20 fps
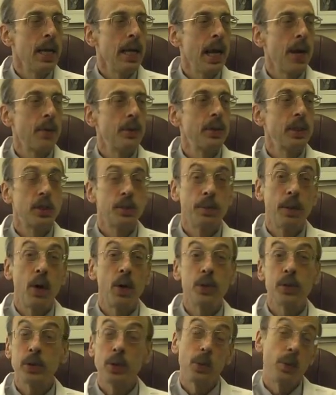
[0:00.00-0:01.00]
I was
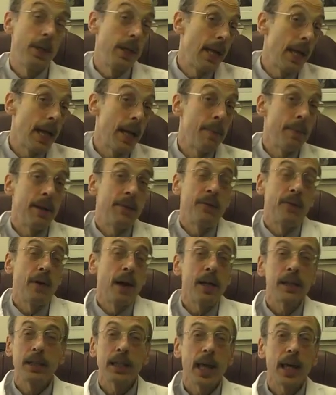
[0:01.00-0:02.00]
exposed to rehab, and
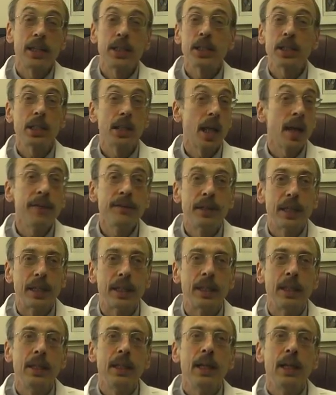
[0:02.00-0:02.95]
frankly, I just loved it.